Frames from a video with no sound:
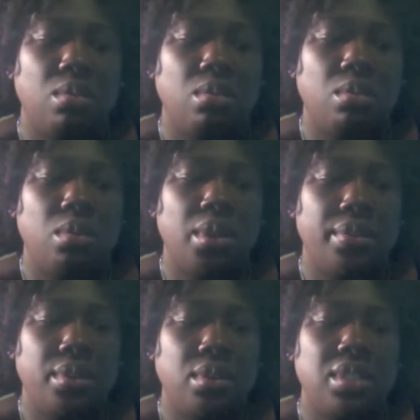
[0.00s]

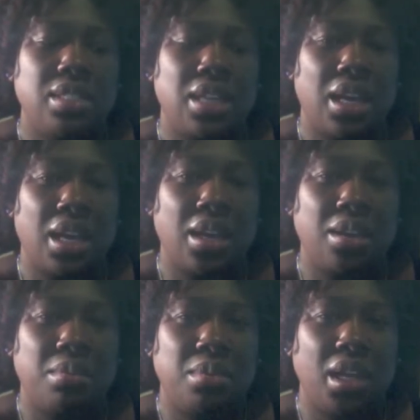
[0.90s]
Whenever it was
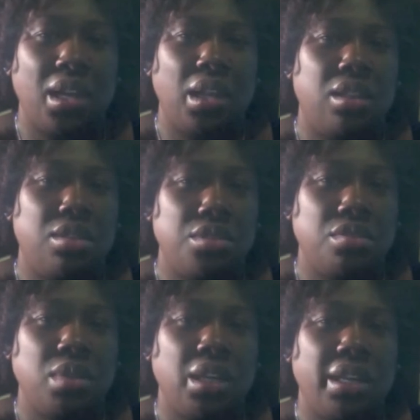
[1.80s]
time getting close for
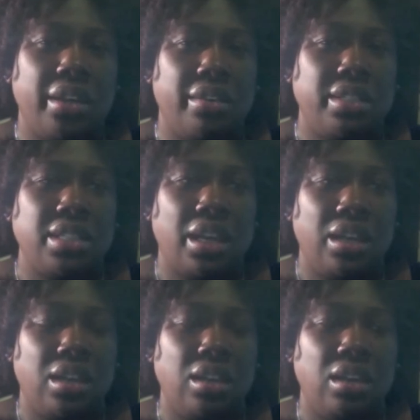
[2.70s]
me to get her a
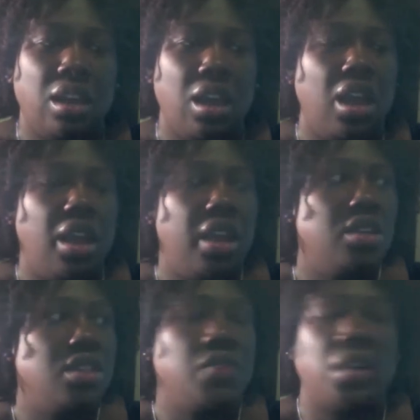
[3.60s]
tightening, it
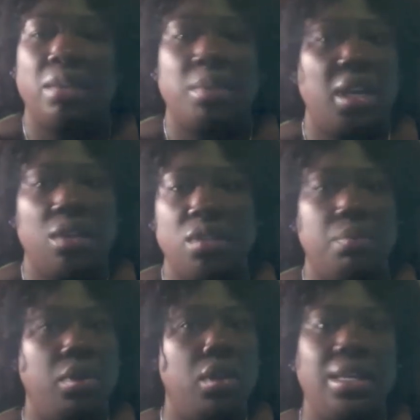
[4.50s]
just felt like my hair was
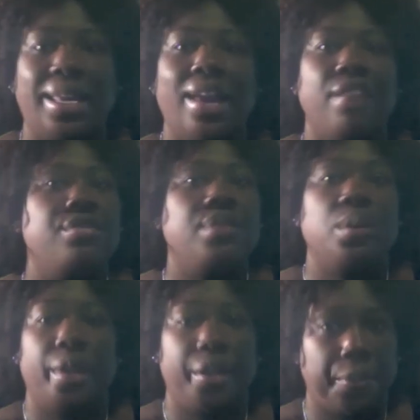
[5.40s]
pulling
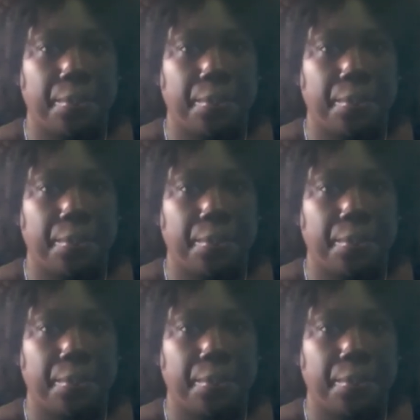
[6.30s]
everywhere.